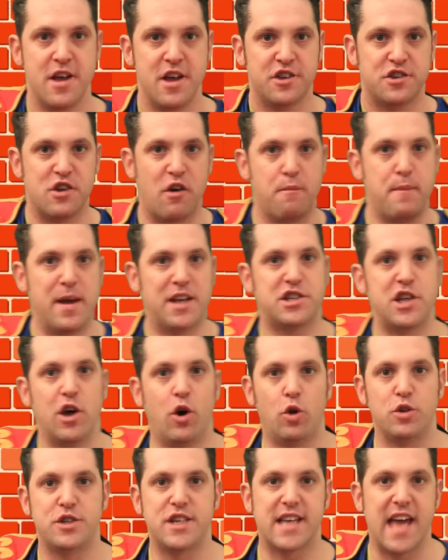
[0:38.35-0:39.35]
So I've mixed it
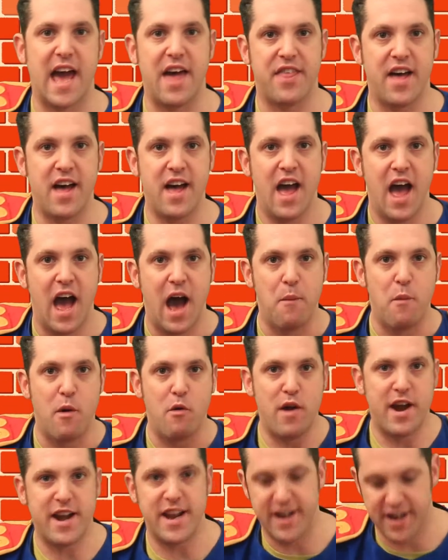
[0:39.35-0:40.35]
all together and we're
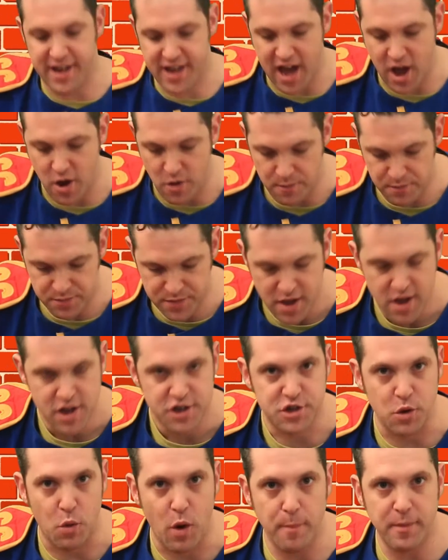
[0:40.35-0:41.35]
ready to go.
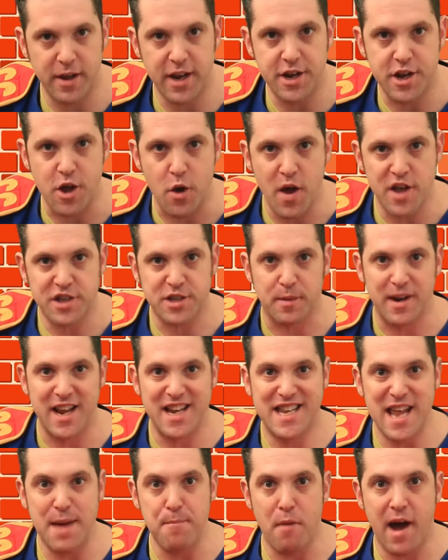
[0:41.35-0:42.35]
So what I'm going to do is I'm going
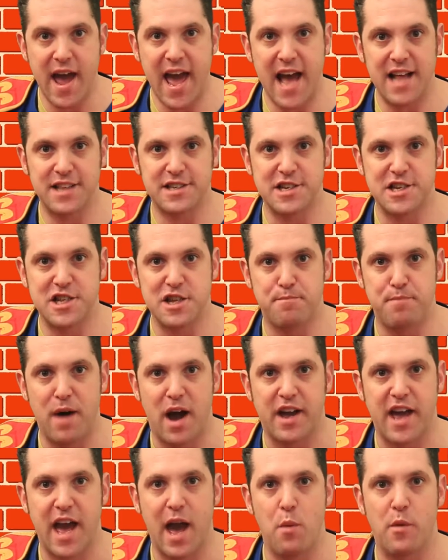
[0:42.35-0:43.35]
to dip my hands into the
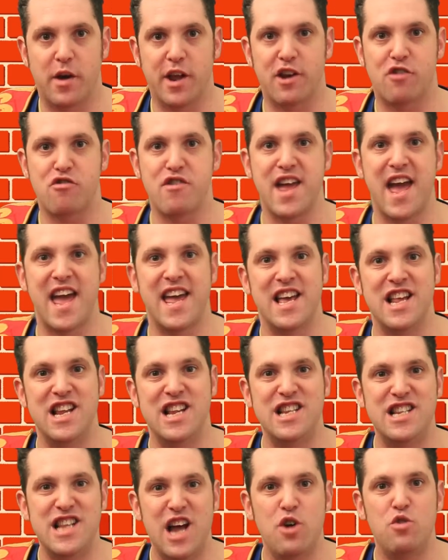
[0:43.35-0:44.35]
bucket and we're going to create
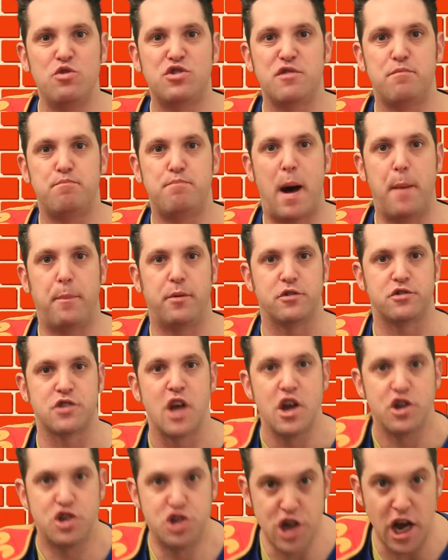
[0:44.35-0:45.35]
loads of bubbles
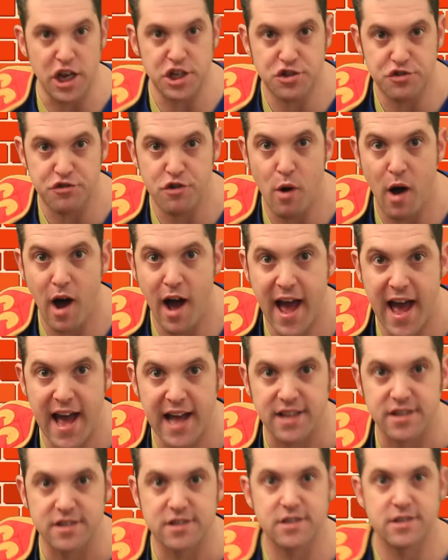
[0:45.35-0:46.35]
just through our
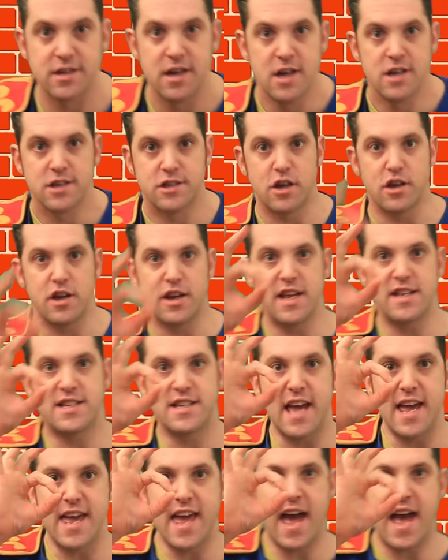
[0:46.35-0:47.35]
hands. So you need to
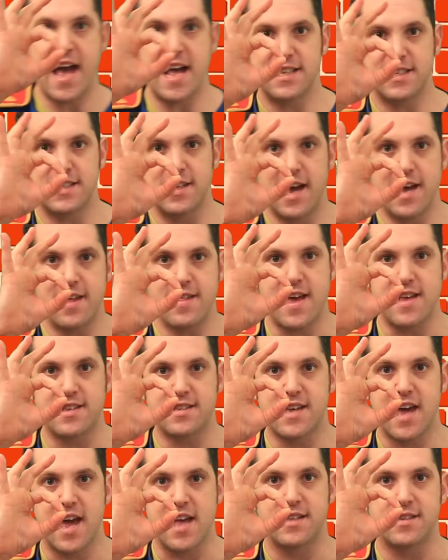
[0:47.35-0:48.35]
get your hands like this,
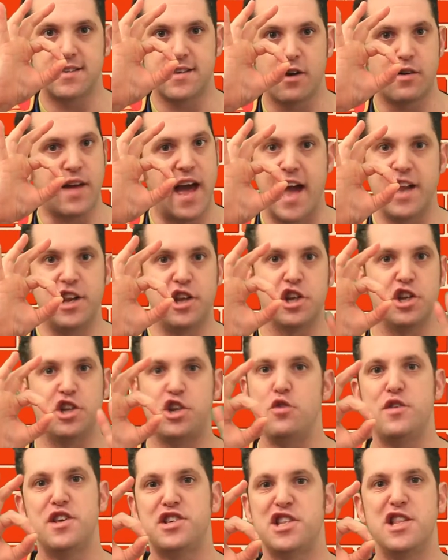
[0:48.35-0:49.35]
kids, okay? And you can
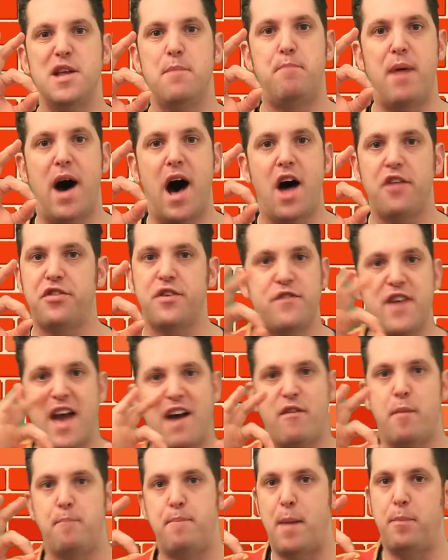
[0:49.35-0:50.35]
do this in the bath. If you
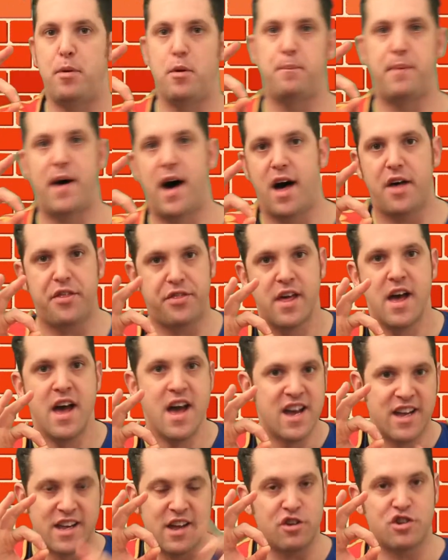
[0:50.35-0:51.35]
have a bubble bath,
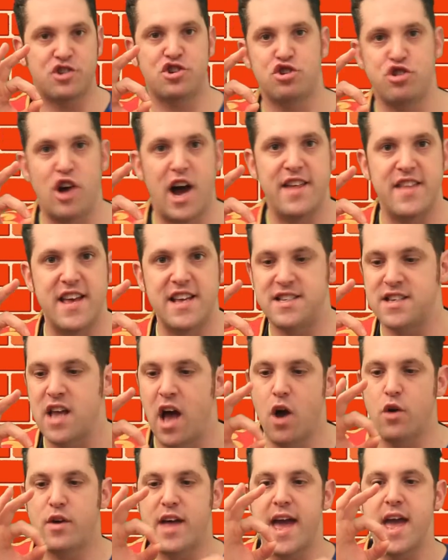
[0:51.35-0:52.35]
try this,
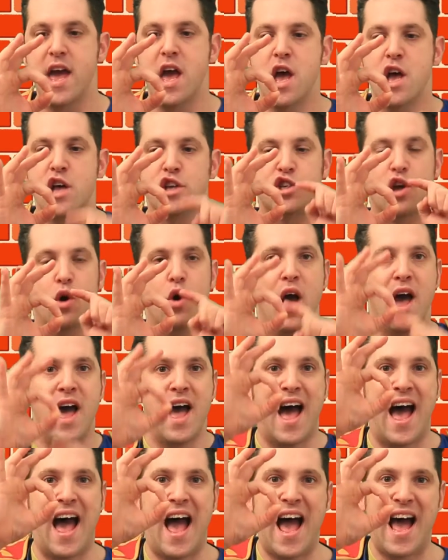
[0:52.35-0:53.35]
okay? So
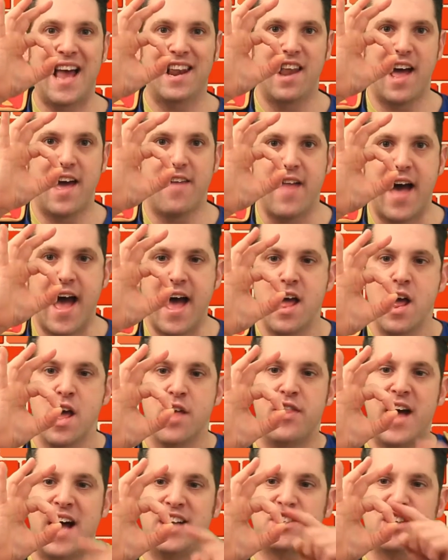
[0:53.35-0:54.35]
a hand like that,
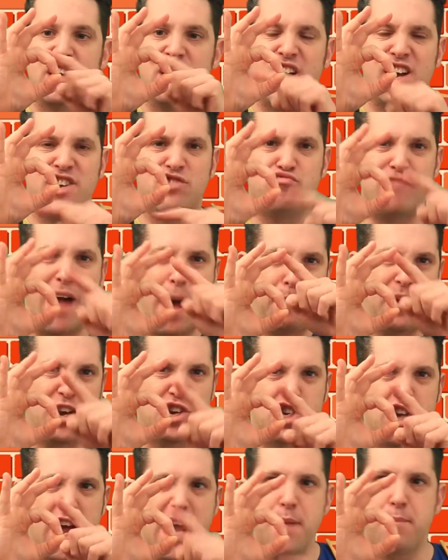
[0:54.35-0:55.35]
that's a nice
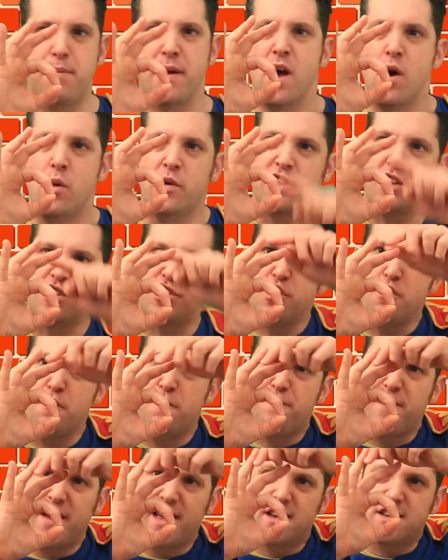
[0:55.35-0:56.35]
rabbit shape with the two
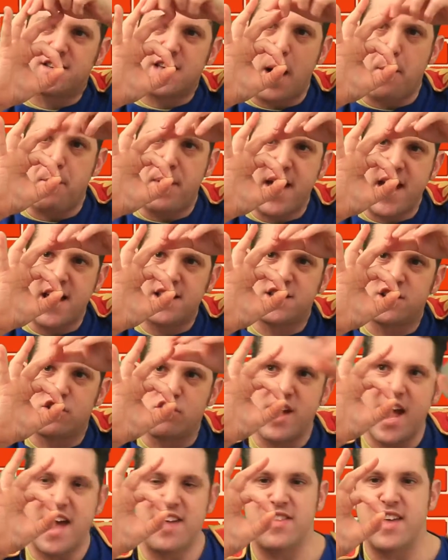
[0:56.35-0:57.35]
fingers up here to
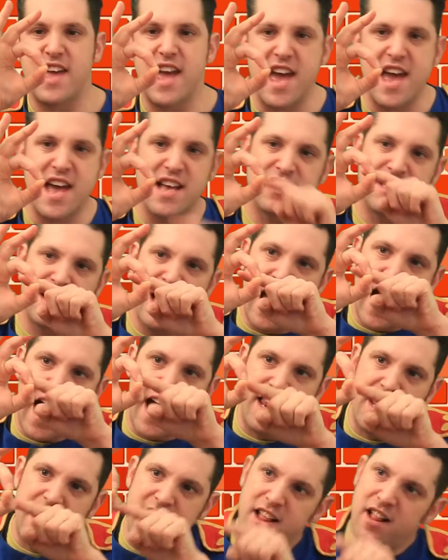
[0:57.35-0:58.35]
create the ears
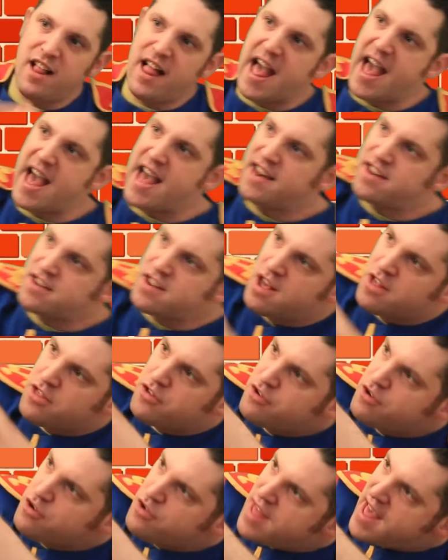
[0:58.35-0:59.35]
and your little hand
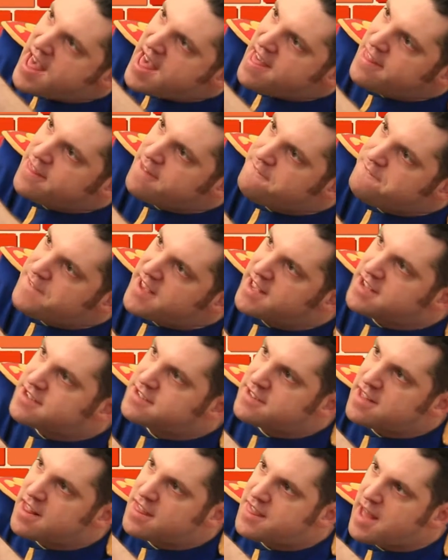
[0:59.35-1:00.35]
through there and the fingers
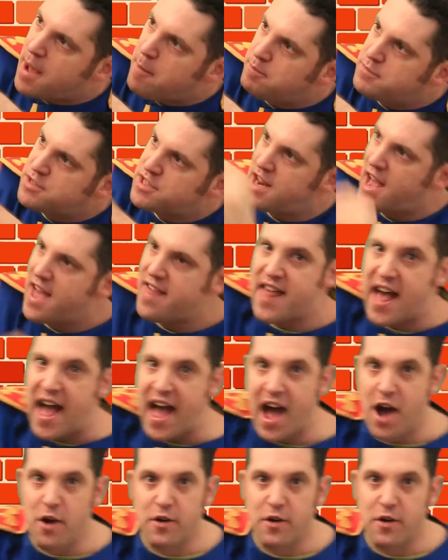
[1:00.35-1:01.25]
and the thumbs like that,